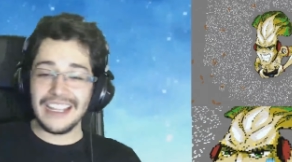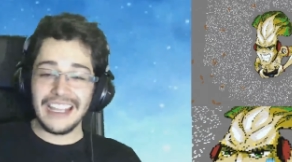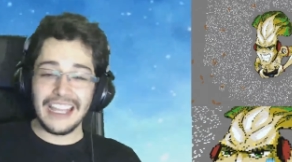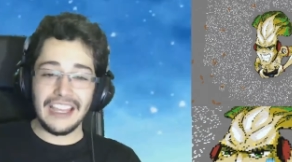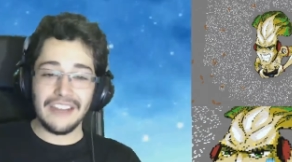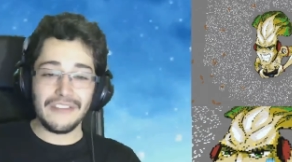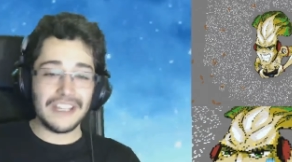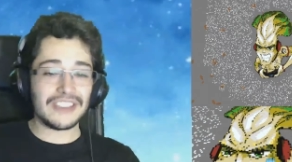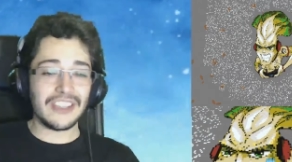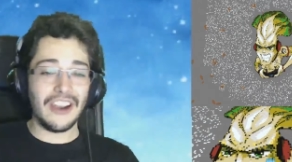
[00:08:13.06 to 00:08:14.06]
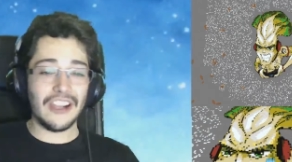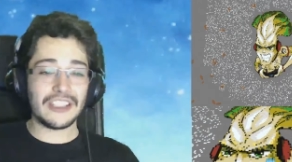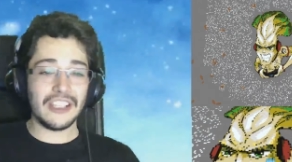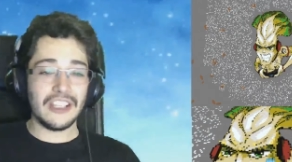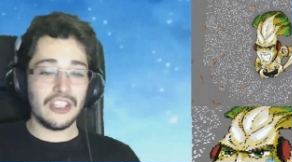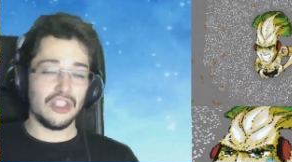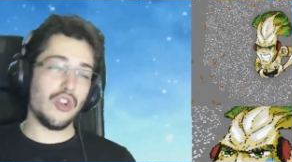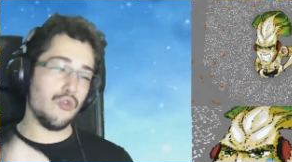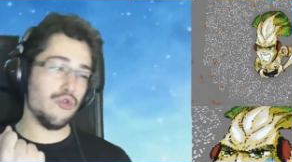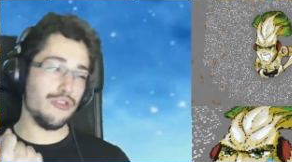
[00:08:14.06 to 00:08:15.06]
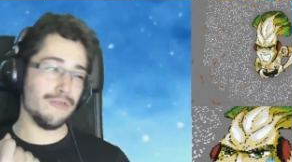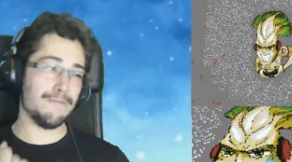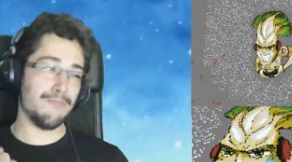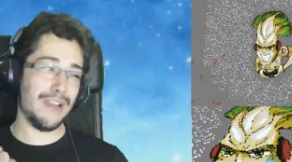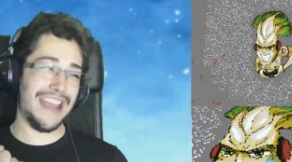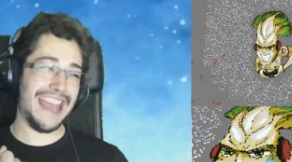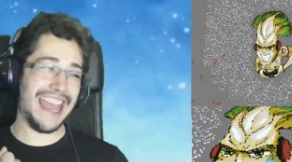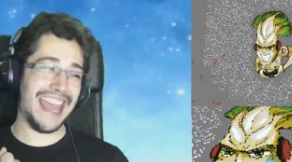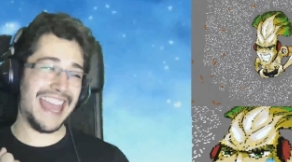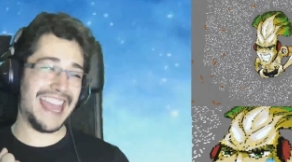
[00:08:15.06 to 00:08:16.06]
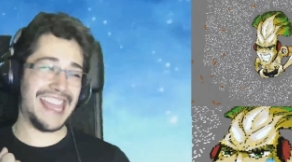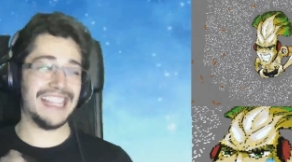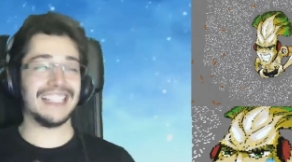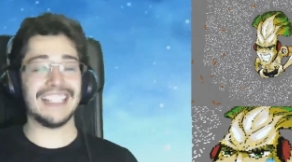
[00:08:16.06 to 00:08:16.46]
Restart to the max.